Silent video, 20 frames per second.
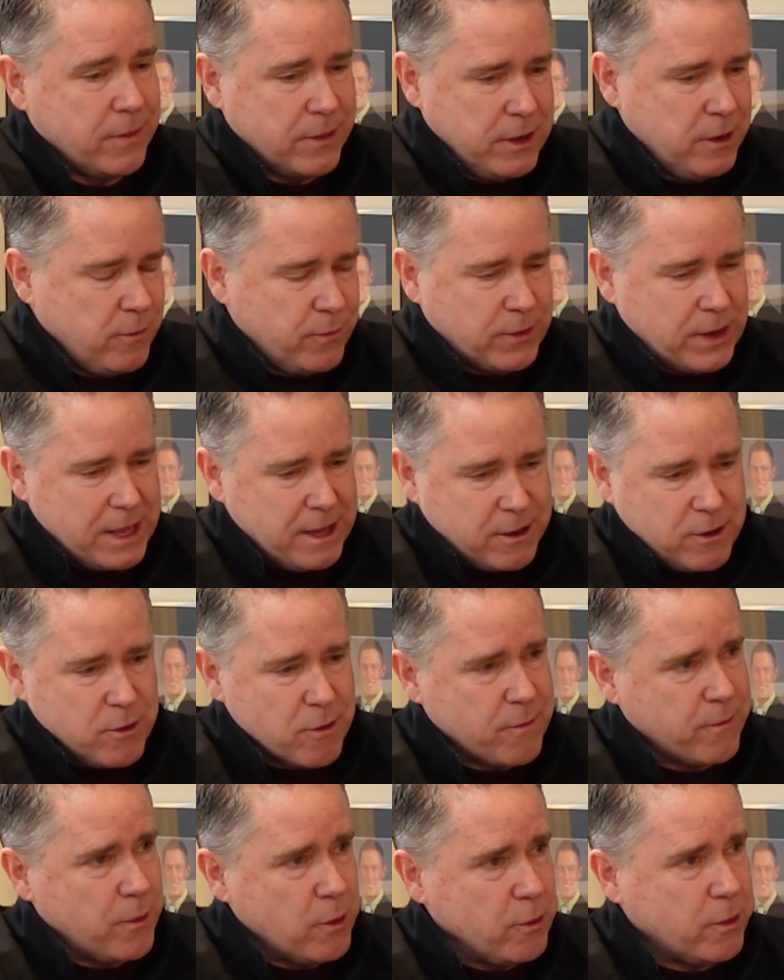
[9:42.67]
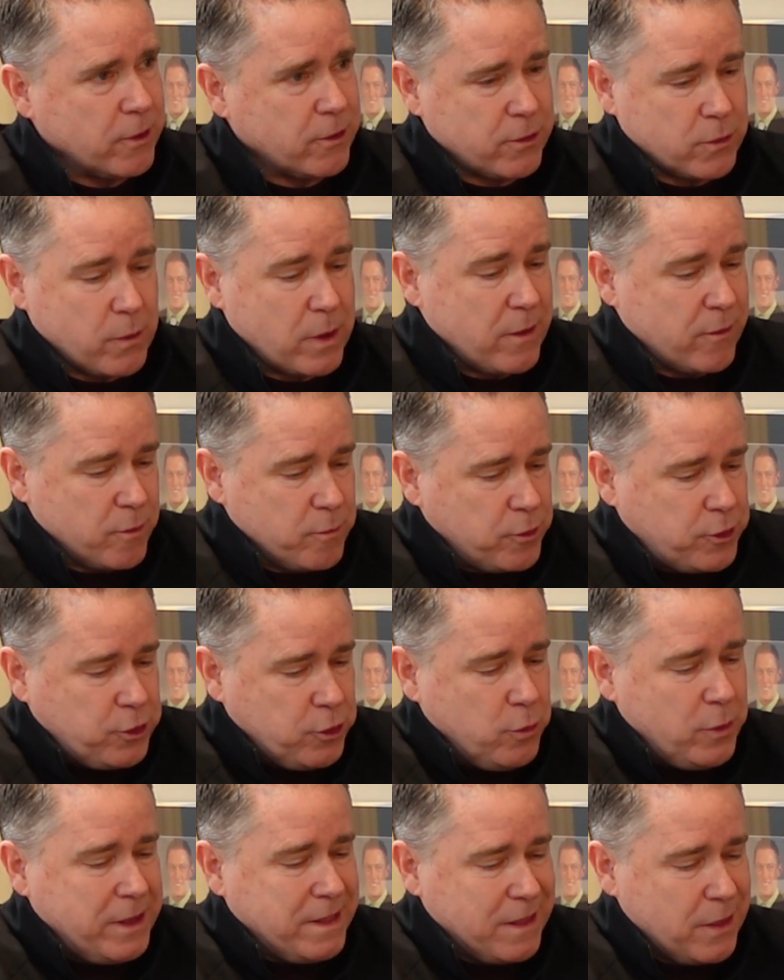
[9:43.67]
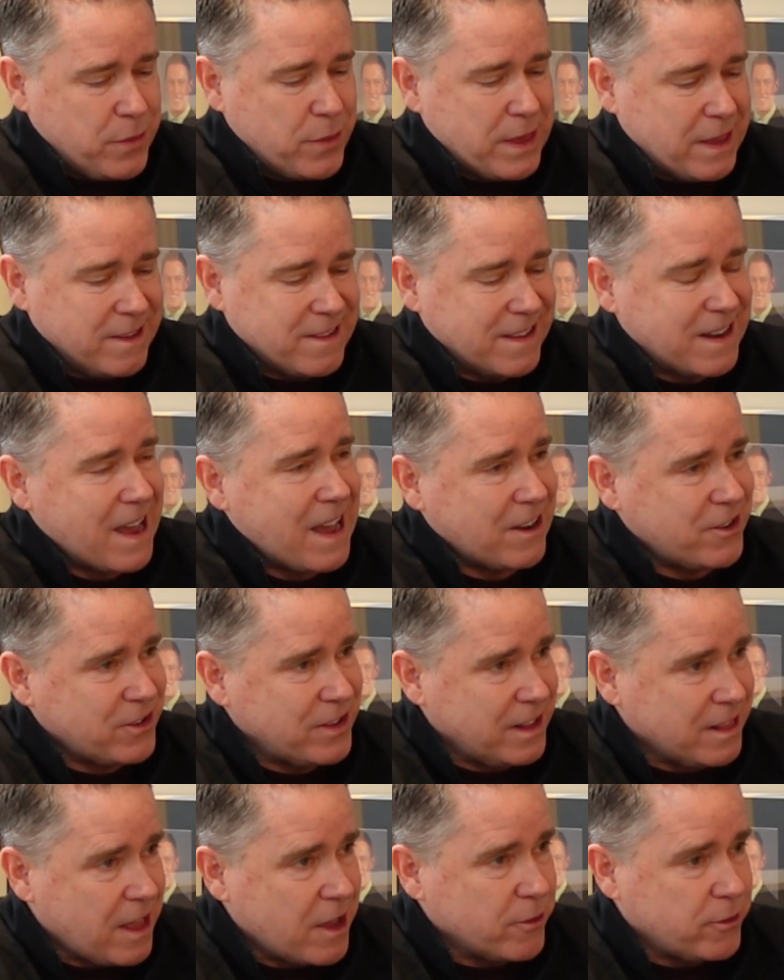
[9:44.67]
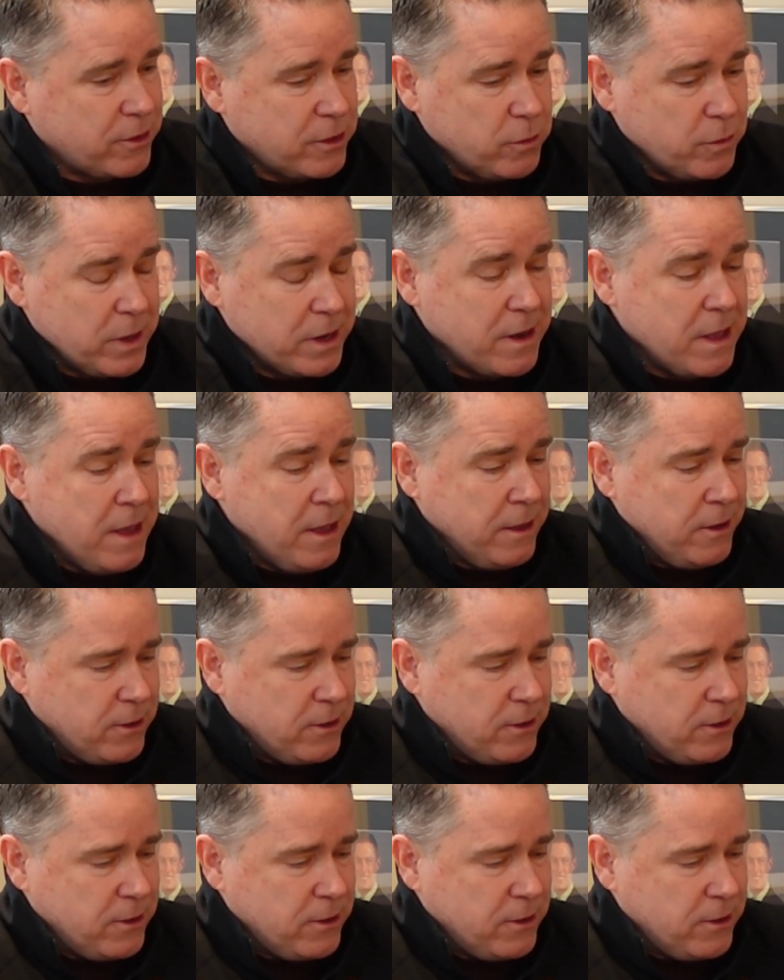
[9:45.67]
then you've taken your focus away from doing the things that actually allows you to win.